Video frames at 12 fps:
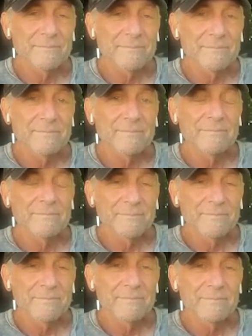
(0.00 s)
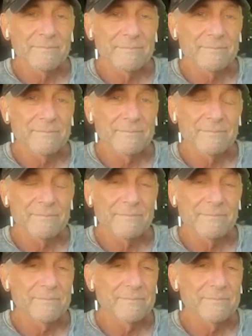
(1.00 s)

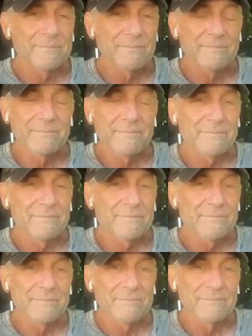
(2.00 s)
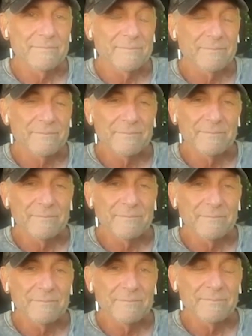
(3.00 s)

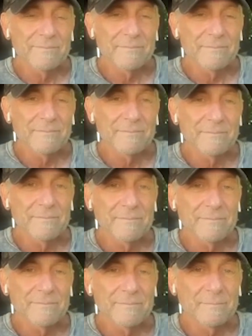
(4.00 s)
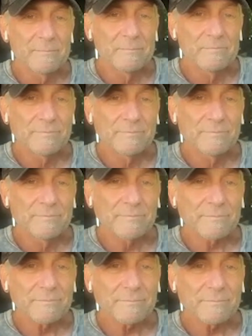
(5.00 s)

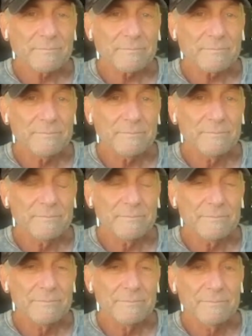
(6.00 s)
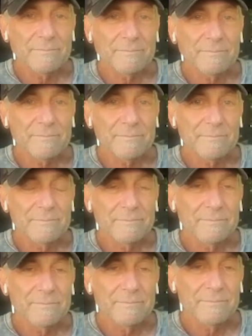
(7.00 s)
[no speech]